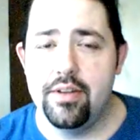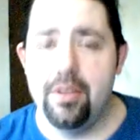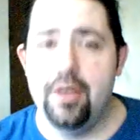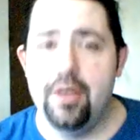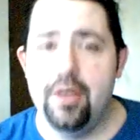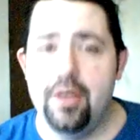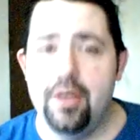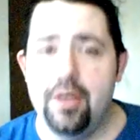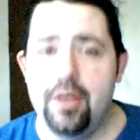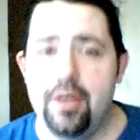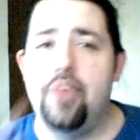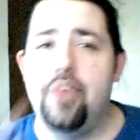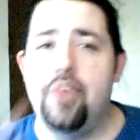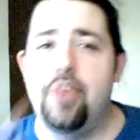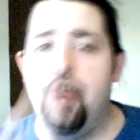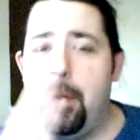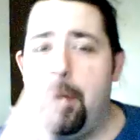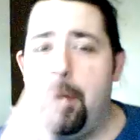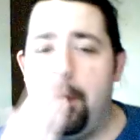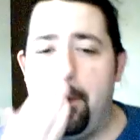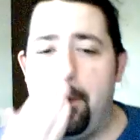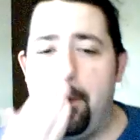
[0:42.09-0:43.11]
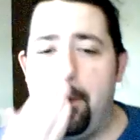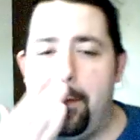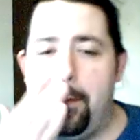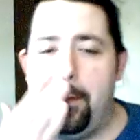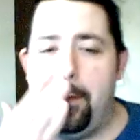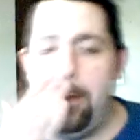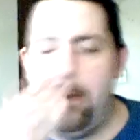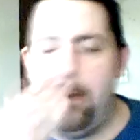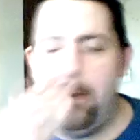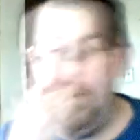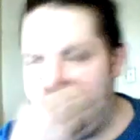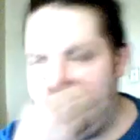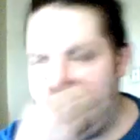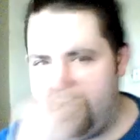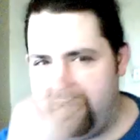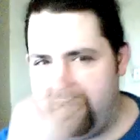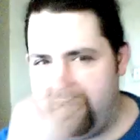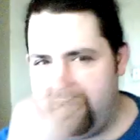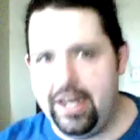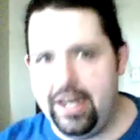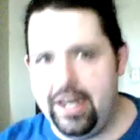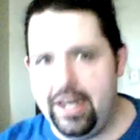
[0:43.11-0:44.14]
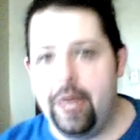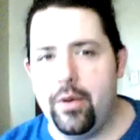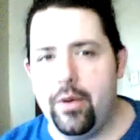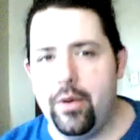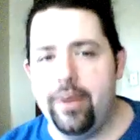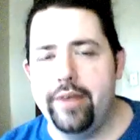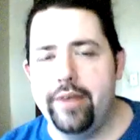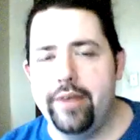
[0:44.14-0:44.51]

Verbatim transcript: So, anyway,